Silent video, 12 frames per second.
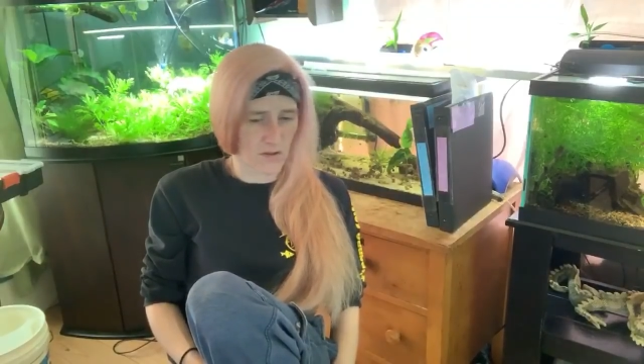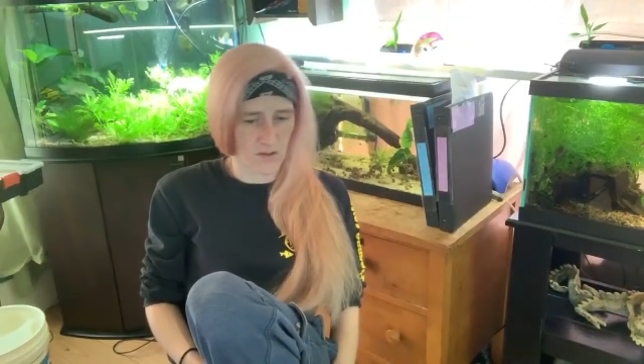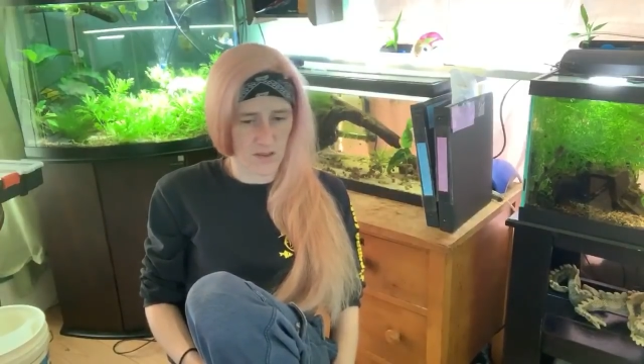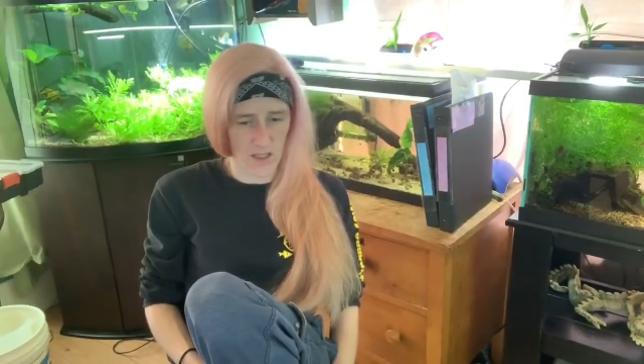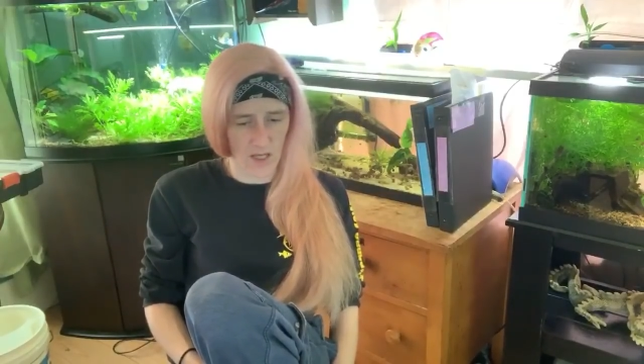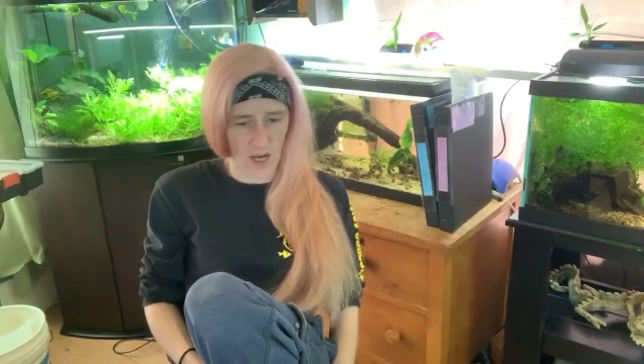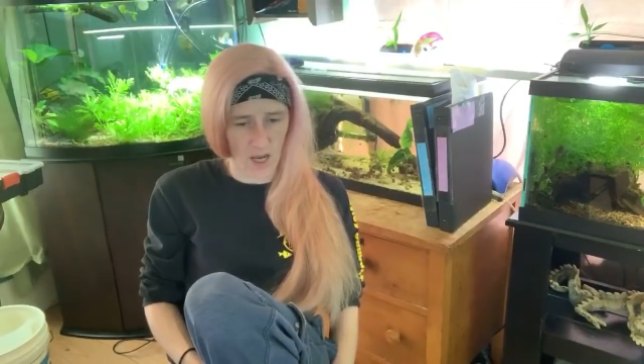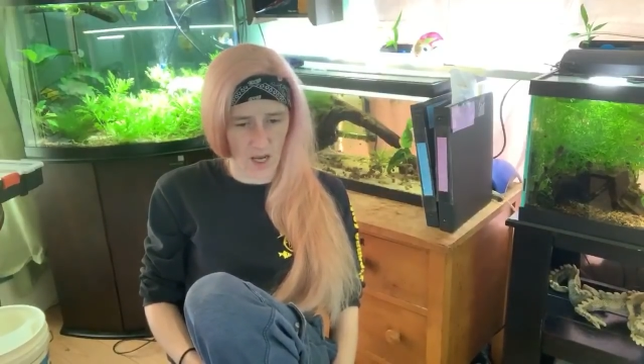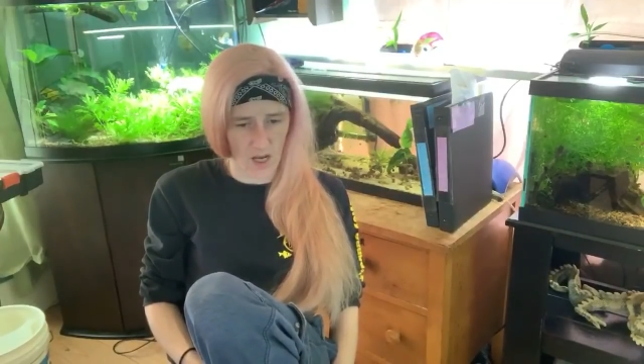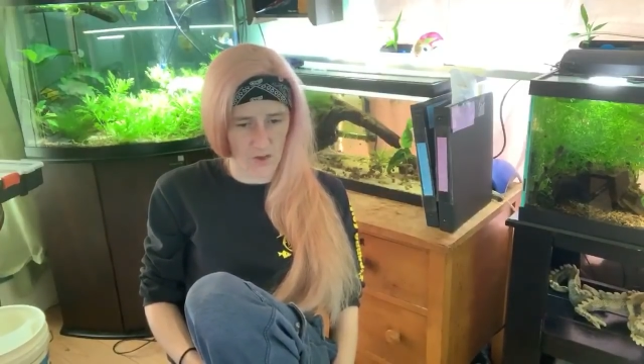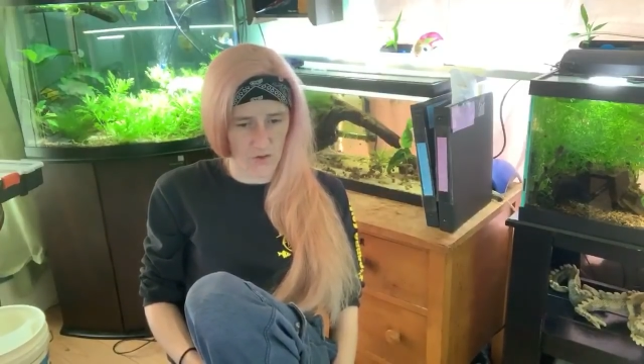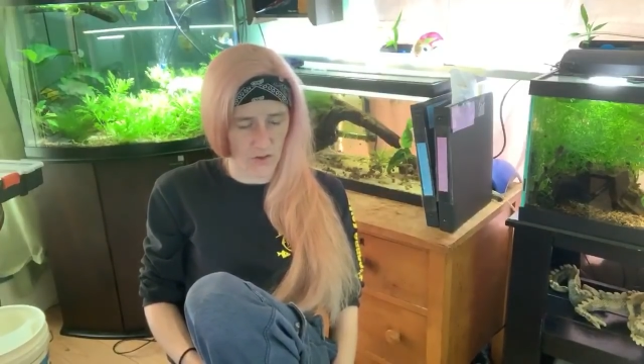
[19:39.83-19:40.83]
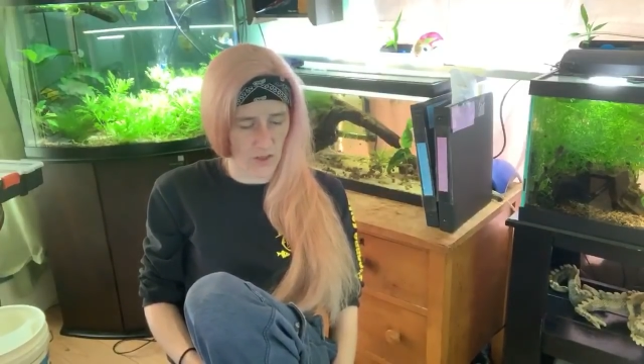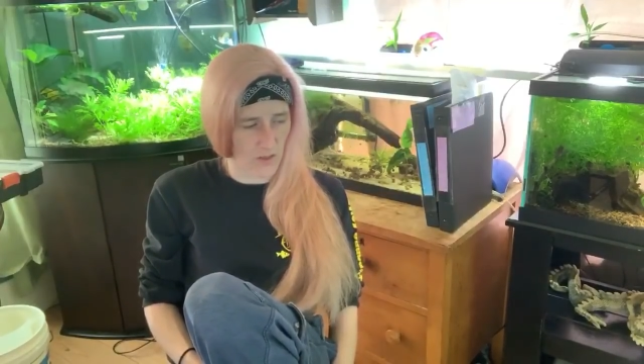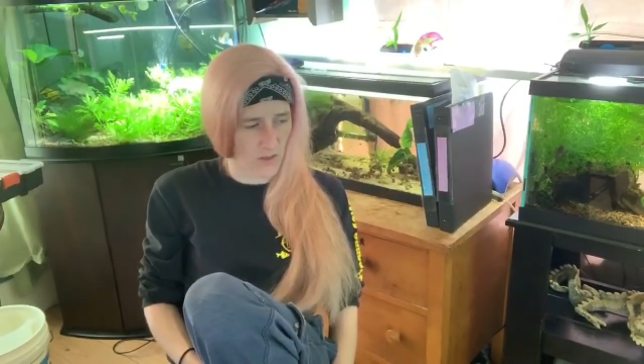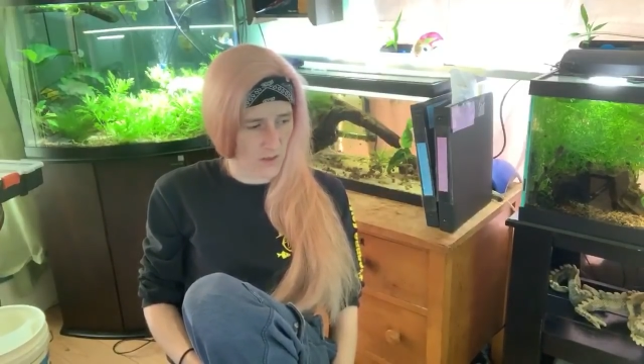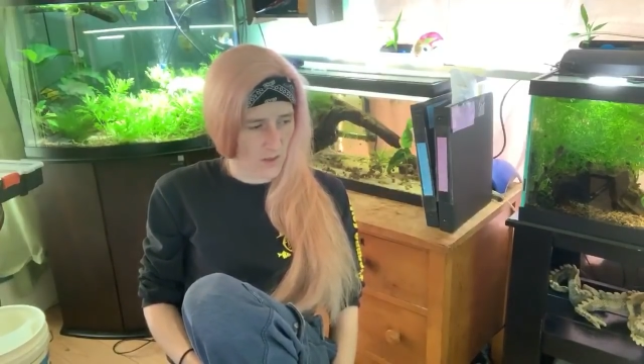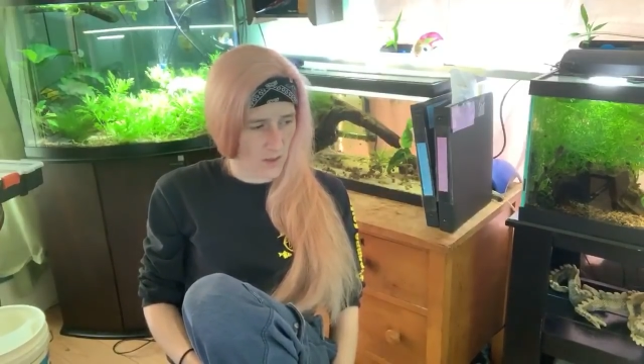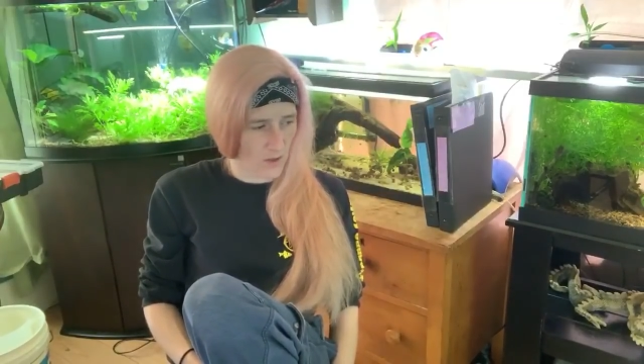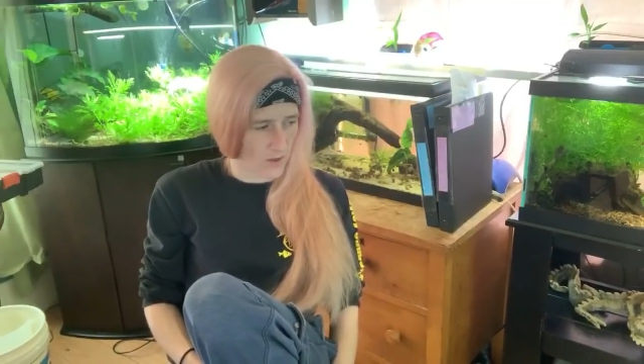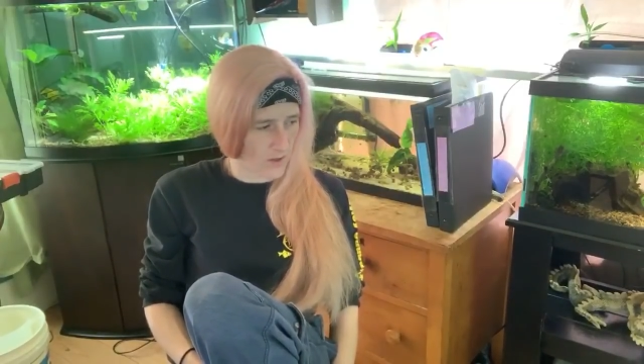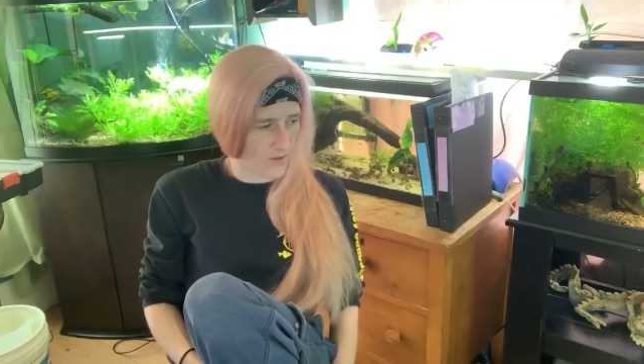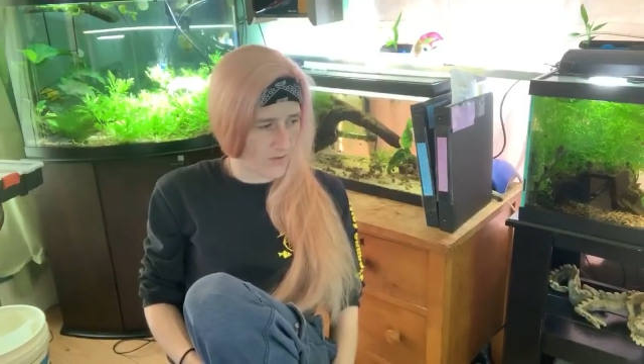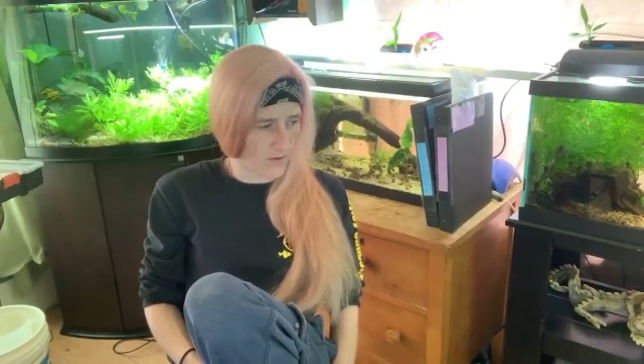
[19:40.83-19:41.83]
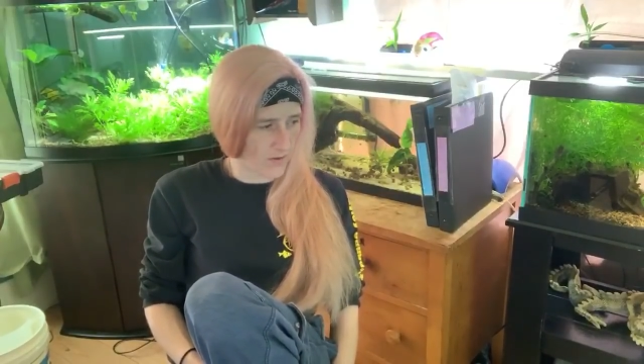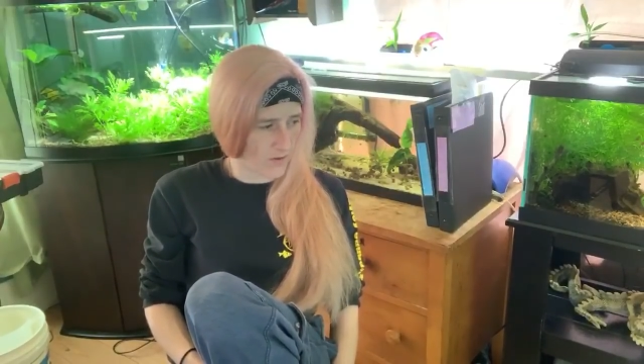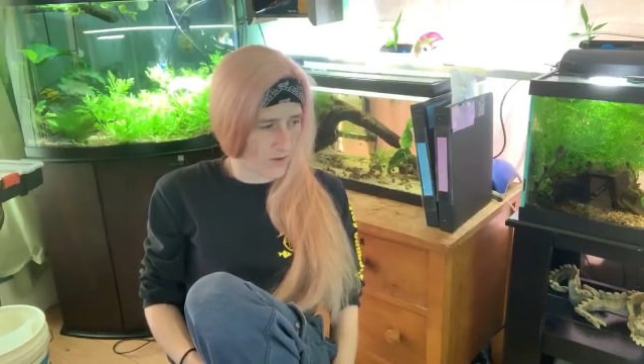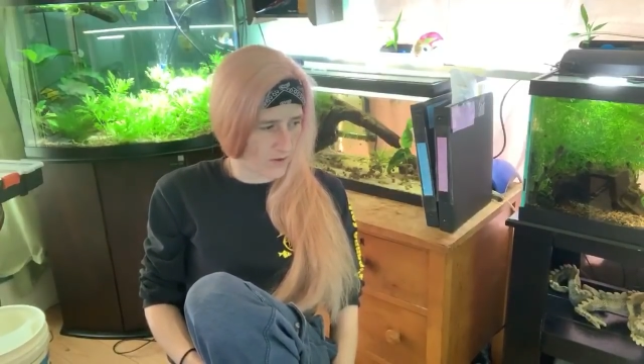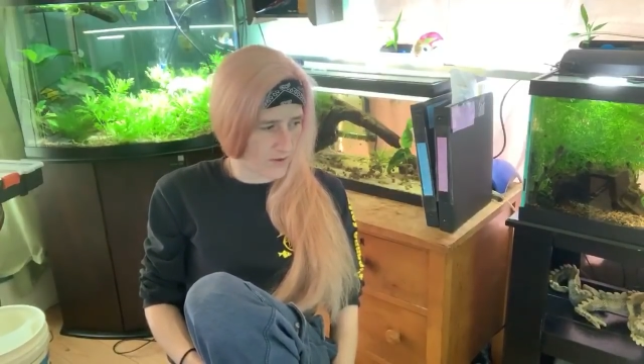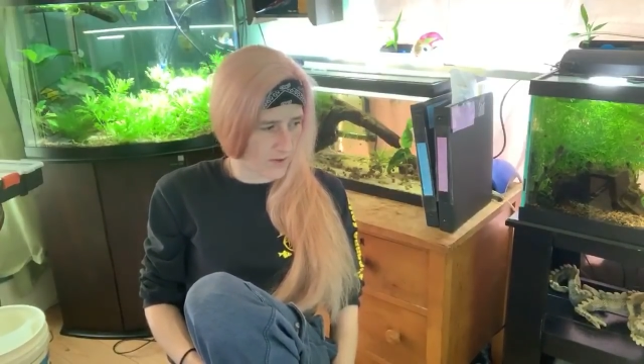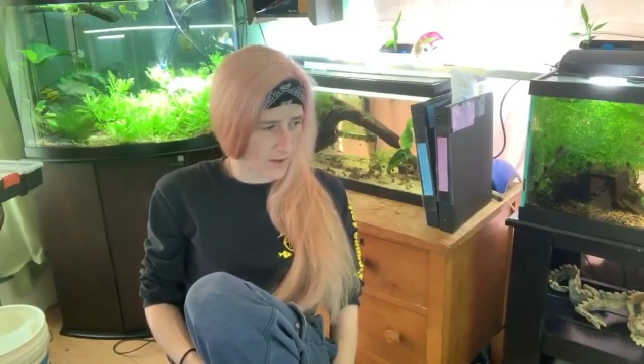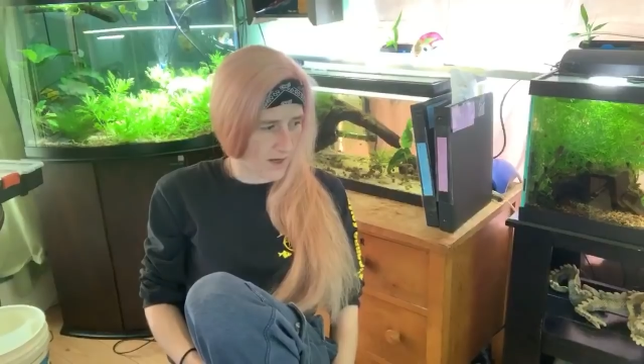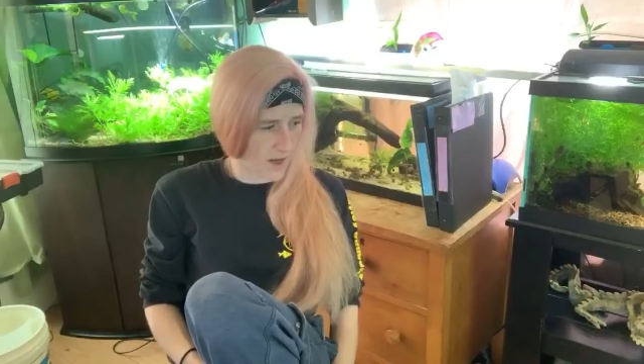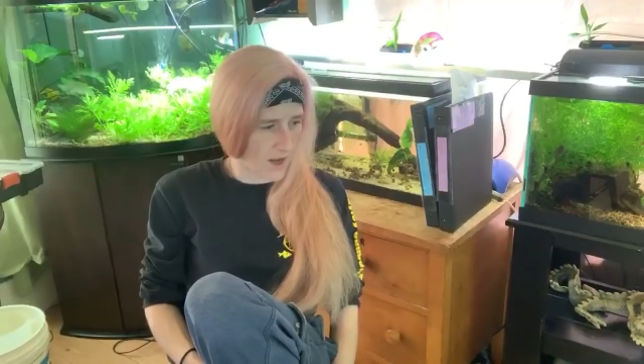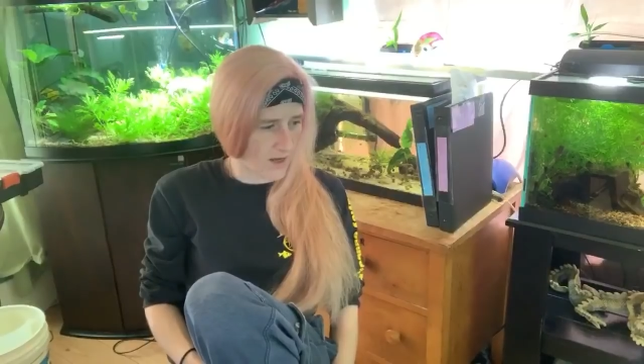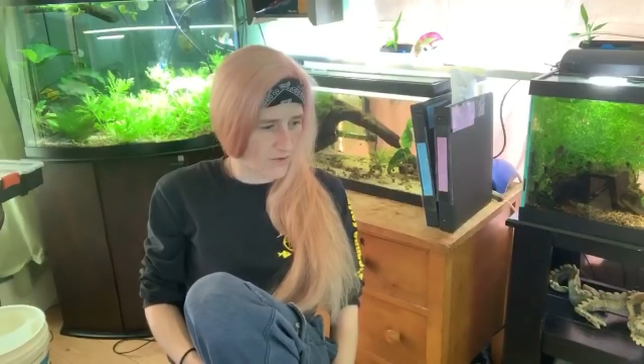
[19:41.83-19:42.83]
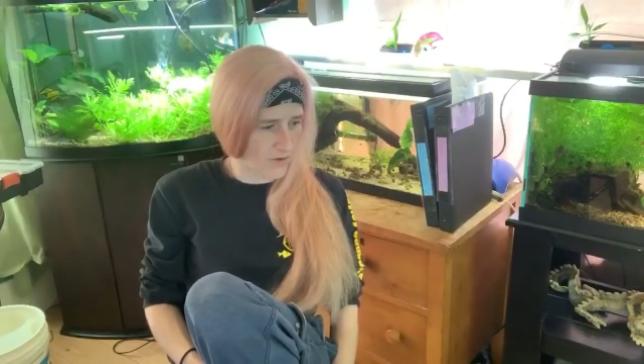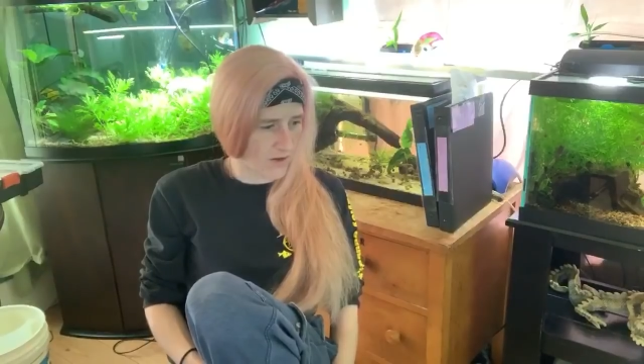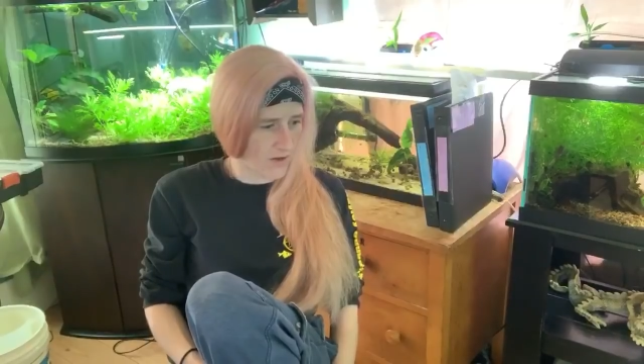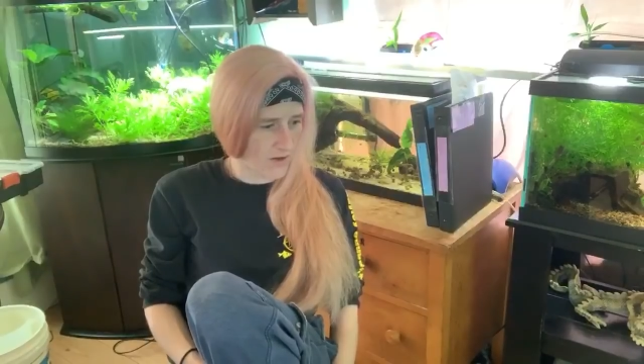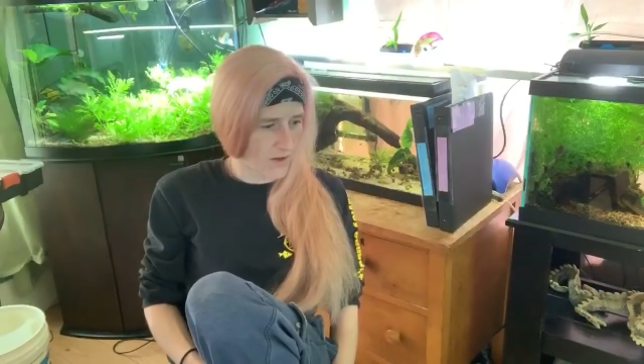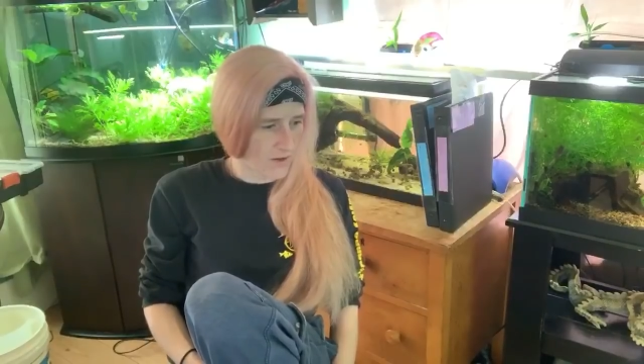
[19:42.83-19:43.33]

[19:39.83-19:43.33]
seeing a hydra or anything that looks like a hydra,